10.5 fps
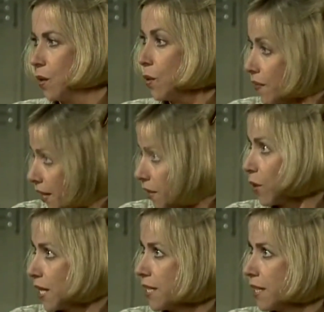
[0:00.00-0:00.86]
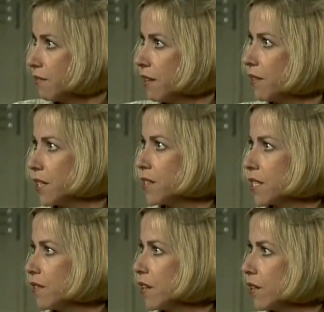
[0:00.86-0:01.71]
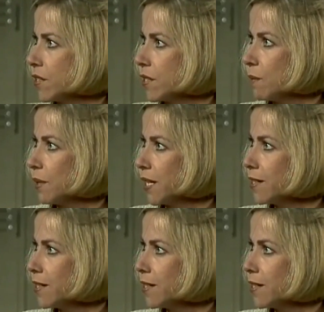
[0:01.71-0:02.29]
We've had quite enough evidence of those in the